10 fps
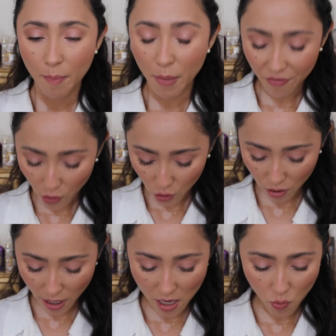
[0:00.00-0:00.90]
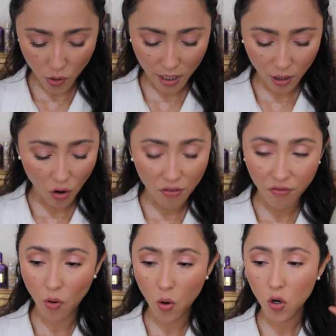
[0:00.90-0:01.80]
But for today, we're gonna go
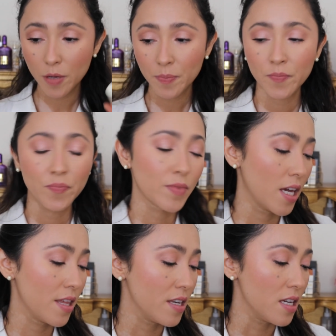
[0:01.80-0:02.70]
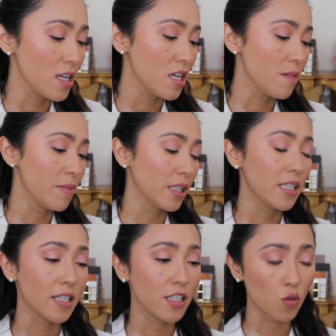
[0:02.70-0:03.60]
for the
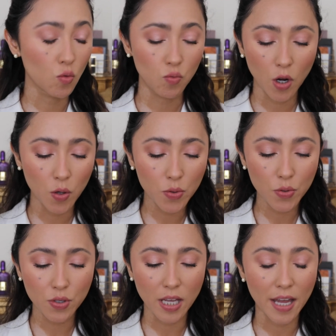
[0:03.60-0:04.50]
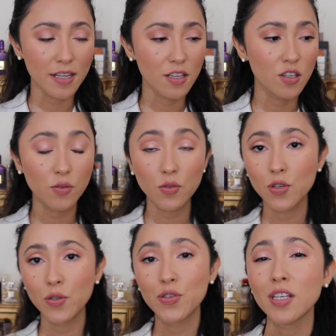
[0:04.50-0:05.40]
Millicent Rose, and
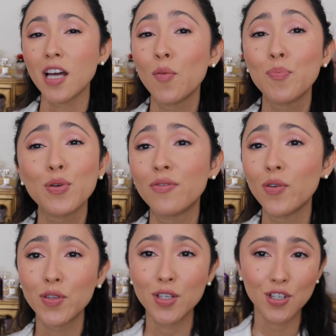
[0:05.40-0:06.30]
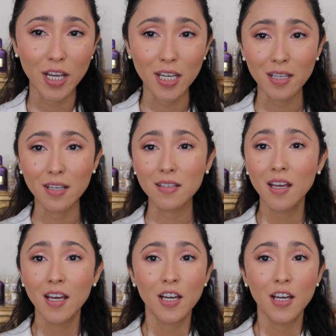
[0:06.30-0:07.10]
you'll see how beautiful this shade is.